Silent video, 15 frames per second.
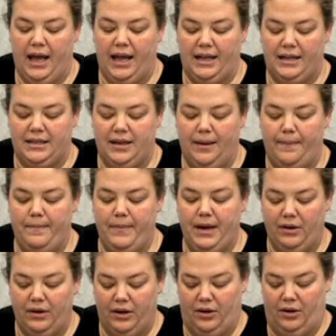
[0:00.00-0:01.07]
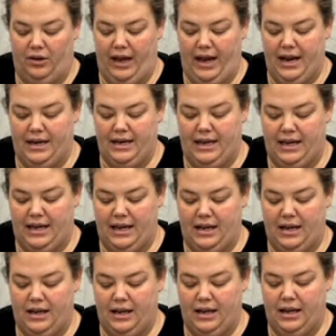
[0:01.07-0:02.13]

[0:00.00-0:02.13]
It's a miracle, Andy.